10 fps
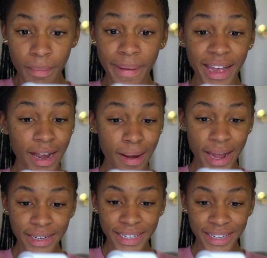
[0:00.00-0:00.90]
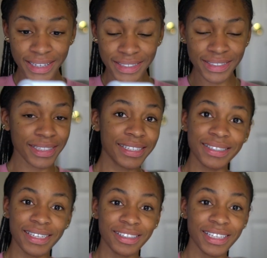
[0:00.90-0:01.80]
My hair ain't done.
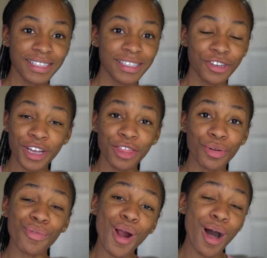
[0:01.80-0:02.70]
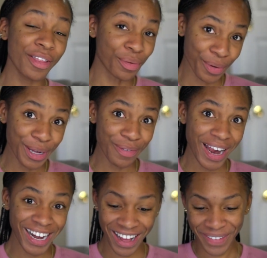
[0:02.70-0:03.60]
Listen, this is, you're getting the raw and the real
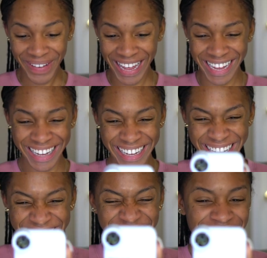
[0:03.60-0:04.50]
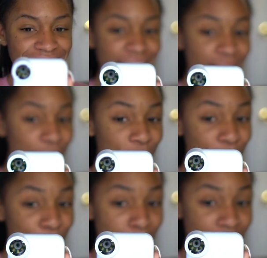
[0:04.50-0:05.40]
right now, okay? The
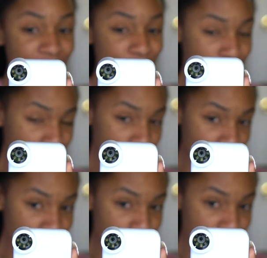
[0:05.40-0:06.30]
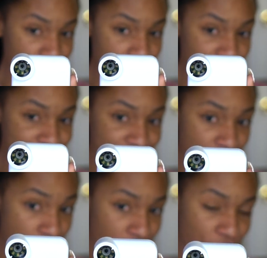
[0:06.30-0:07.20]
raw and the real. This picture is
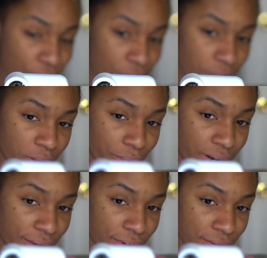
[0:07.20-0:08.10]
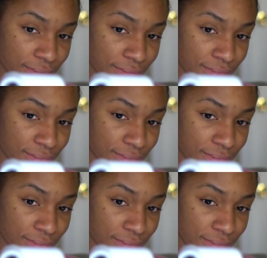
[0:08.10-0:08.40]
not cute, but whatever.